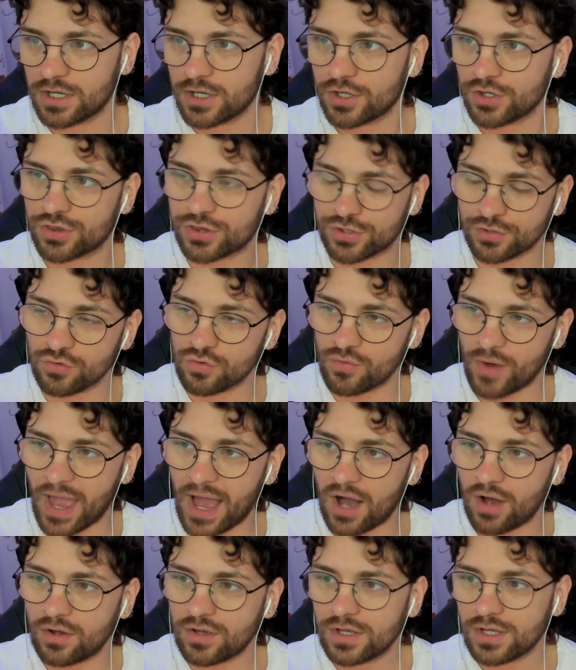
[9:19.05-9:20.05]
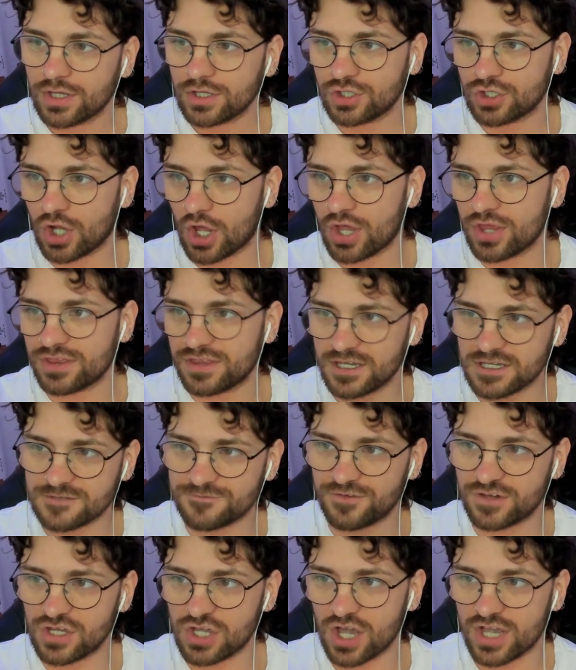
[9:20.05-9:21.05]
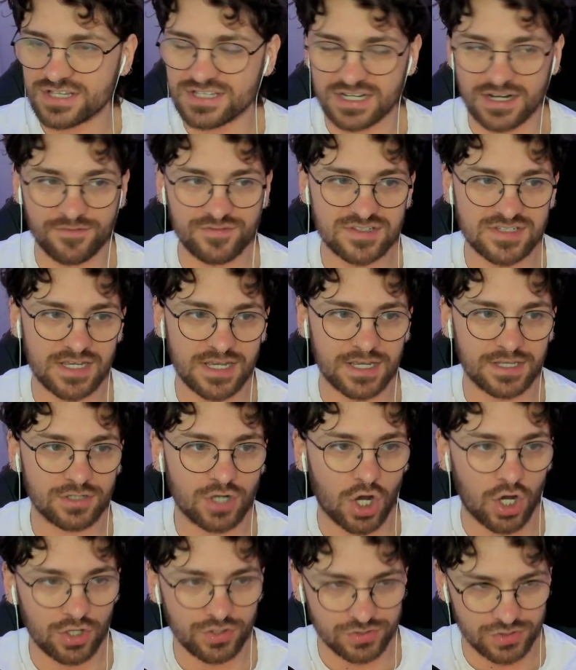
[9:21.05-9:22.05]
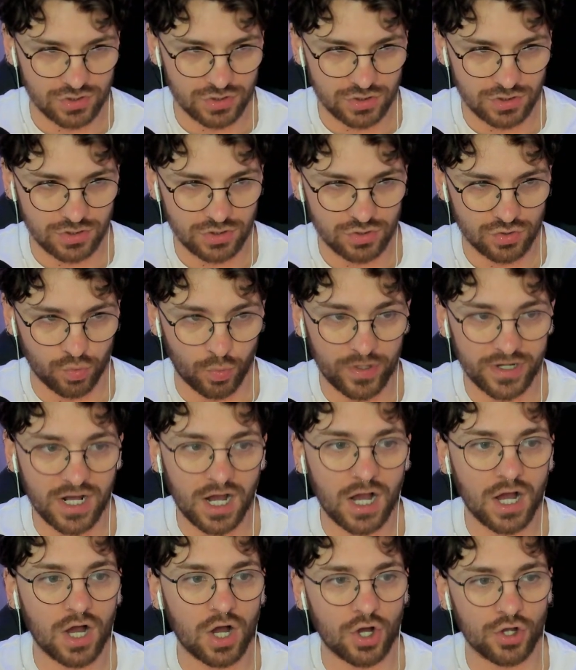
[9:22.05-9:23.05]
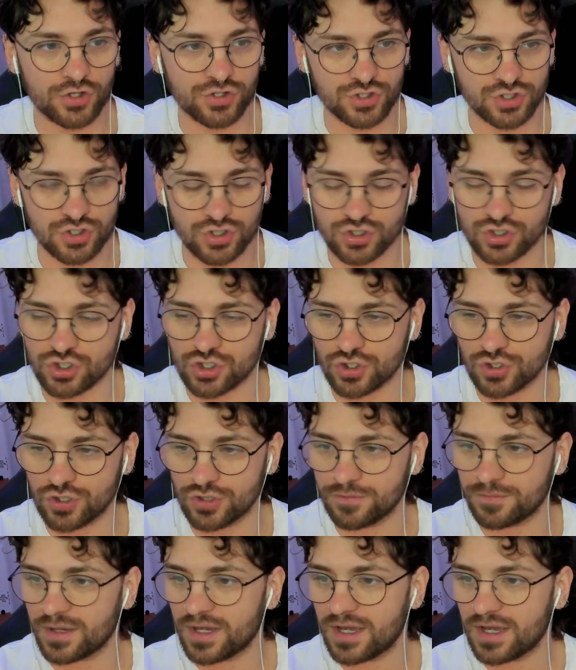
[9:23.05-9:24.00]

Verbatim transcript: throughout you know these videos that I've seen on Twitter on YouTube.